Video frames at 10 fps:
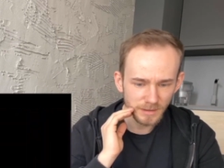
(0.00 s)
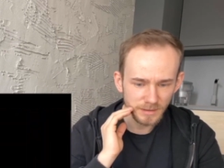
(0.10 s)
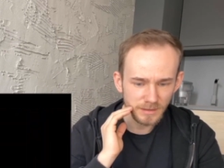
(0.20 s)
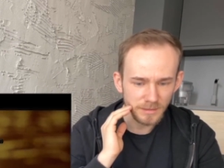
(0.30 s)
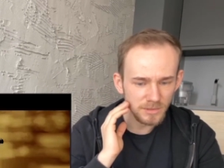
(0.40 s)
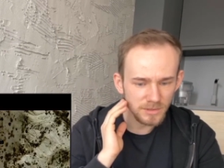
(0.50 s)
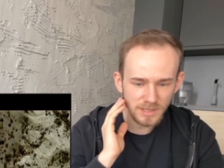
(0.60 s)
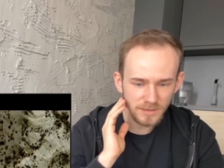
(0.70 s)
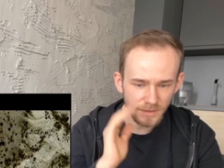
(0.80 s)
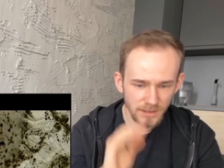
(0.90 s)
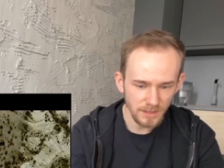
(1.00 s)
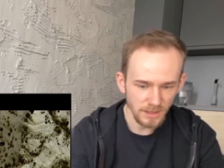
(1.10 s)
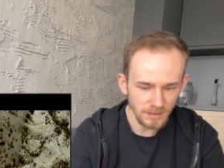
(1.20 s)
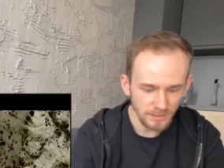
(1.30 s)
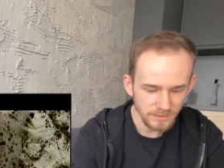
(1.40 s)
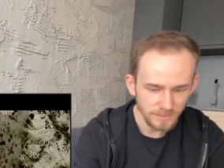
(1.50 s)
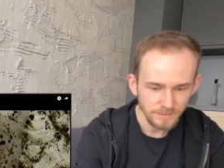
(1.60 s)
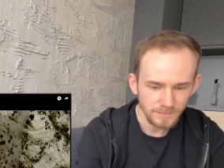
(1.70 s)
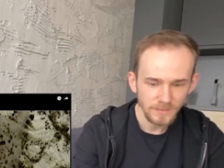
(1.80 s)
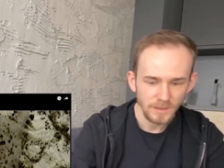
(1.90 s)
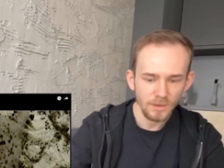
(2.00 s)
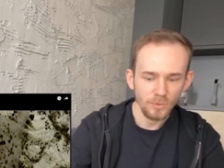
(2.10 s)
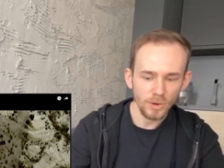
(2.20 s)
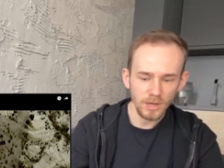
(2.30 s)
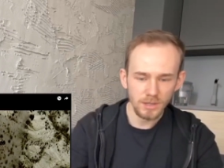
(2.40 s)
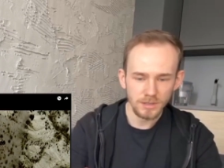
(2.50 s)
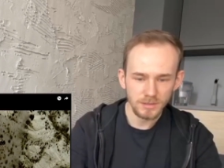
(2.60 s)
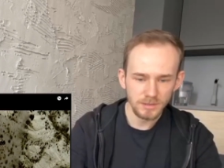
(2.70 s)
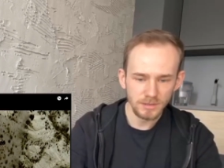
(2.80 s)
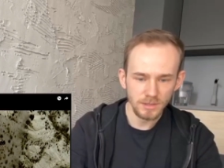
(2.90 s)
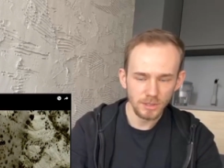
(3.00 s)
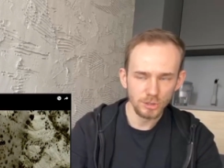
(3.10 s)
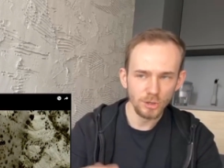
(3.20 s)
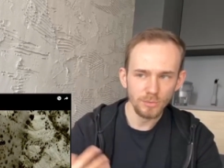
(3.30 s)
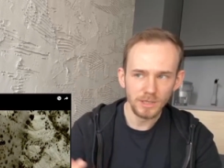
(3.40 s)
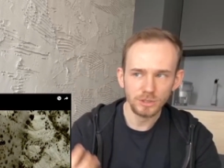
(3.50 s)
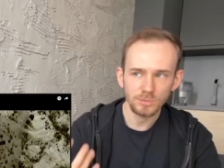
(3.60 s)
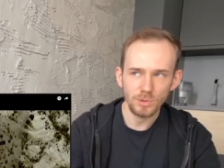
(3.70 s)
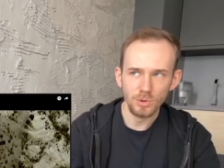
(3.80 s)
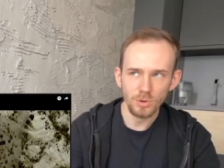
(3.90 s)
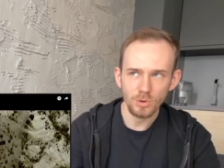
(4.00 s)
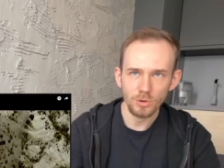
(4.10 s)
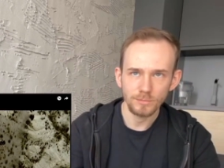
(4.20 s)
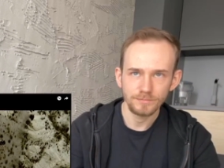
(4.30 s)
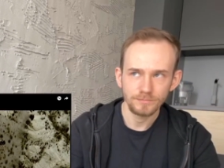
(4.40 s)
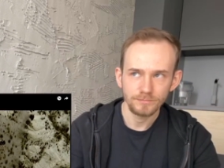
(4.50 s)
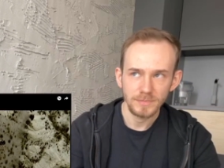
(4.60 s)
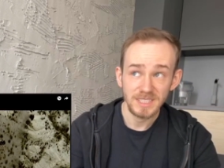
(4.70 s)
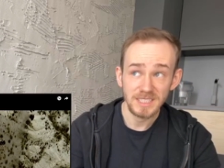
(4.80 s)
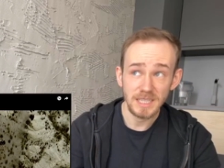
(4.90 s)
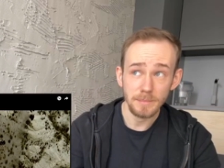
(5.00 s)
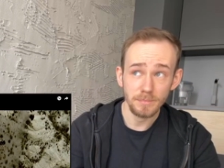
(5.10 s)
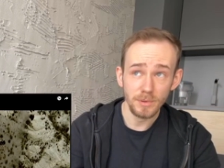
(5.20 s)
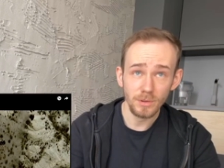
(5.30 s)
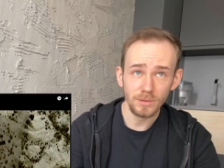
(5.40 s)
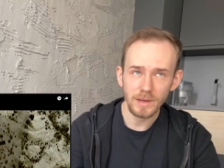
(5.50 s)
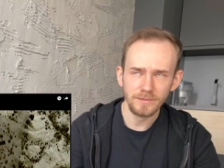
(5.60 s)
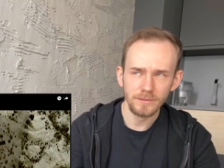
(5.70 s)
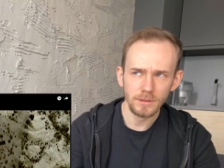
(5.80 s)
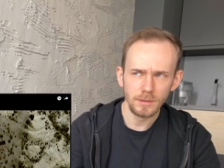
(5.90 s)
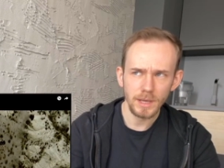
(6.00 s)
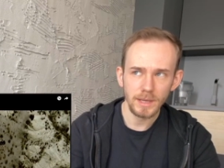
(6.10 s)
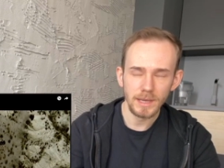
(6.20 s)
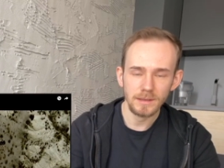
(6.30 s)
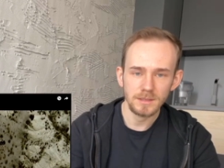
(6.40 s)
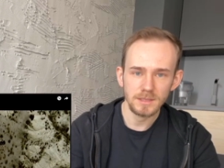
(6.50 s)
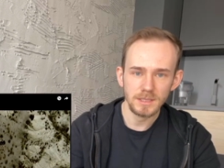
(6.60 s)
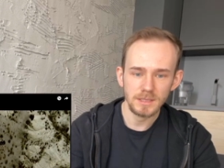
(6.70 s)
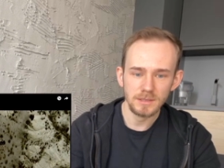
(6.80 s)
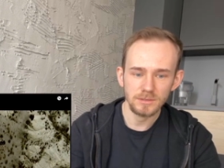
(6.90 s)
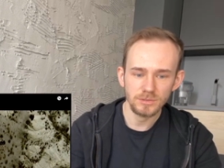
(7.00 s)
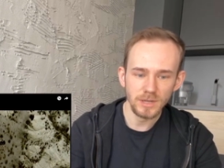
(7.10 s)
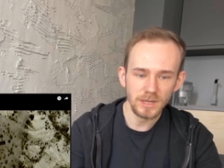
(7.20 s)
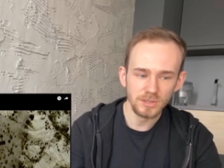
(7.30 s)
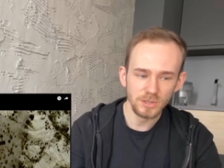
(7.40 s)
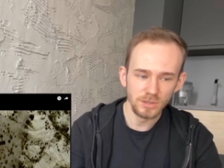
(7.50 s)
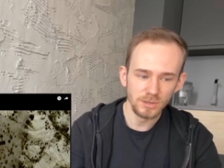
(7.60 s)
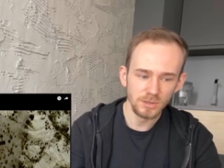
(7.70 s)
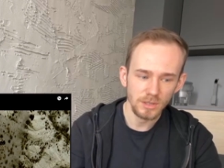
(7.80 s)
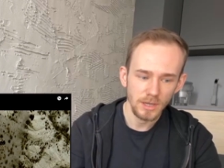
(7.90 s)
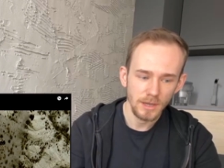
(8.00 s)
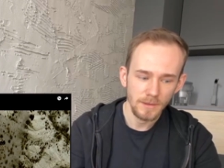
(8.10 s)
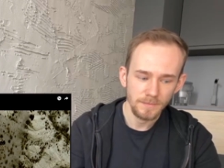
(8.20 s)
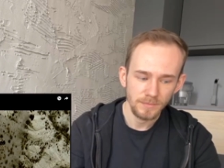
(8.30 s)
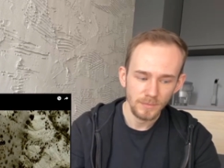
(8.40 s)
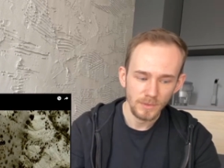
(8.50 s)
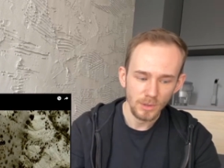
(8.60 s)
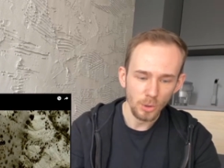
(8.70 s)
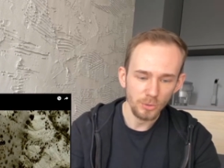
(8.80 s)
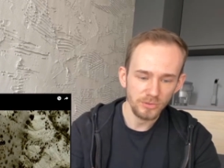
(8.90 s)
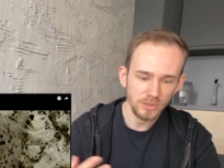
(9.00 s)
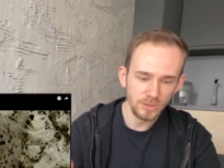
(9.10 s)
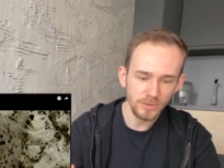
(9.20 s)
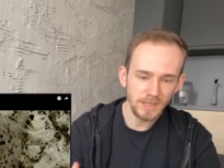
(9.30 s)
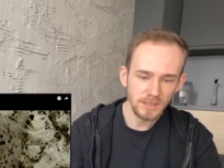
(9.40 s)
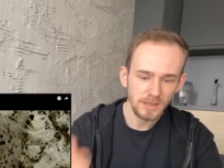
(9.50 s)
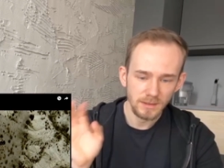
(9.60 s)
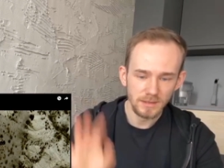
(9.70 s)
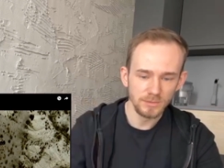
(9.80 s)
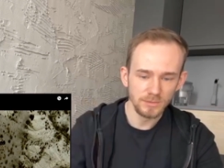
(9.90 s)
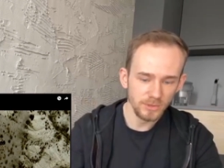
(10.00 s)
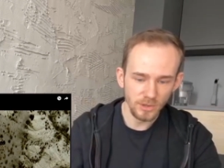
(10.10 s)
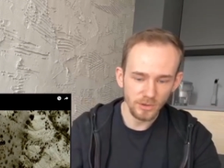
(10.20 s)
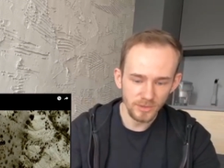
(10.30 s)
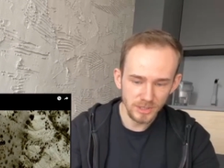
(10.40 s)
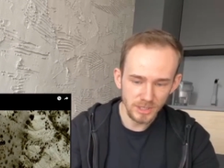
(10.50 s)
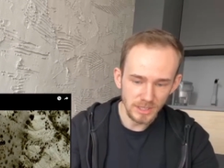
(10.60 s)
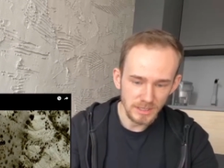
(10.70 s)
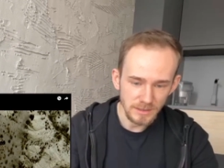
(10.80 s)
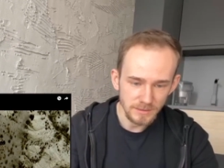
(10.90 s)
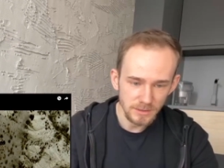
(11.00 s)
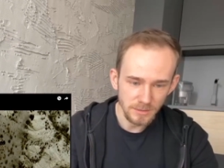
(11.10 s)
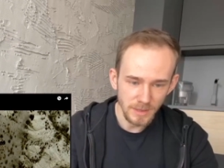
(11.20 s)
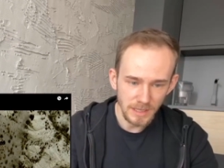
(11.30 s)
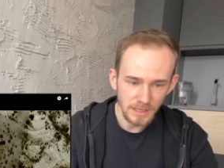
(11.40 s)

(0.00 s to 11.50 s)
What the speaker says: The music video was so much more simple, I feel like, and it didn't try to overdo it. This was overdone to me.